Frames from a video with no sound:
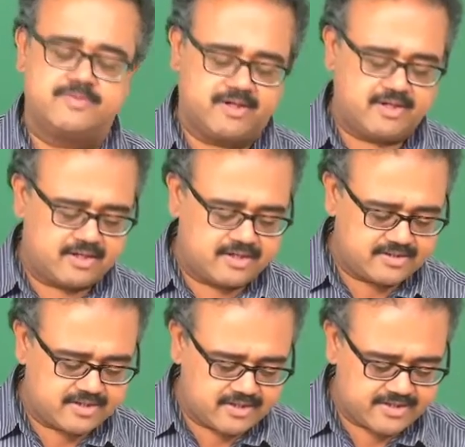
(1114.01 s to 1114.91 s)
but
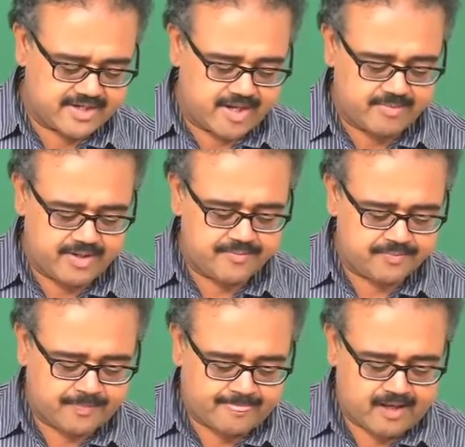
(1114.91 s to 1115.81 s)
decision trees can be
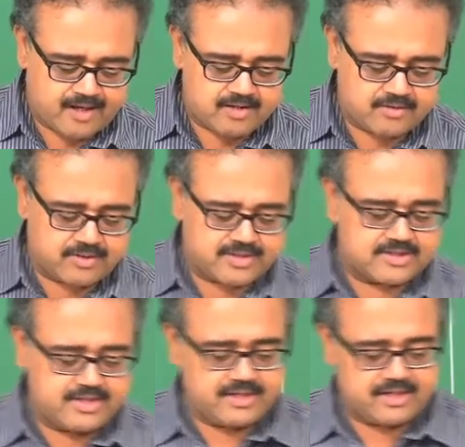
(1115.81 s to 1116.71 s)

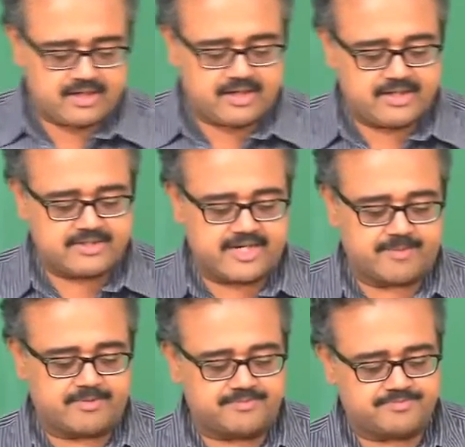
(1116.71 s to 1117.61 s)
notoriously unstable.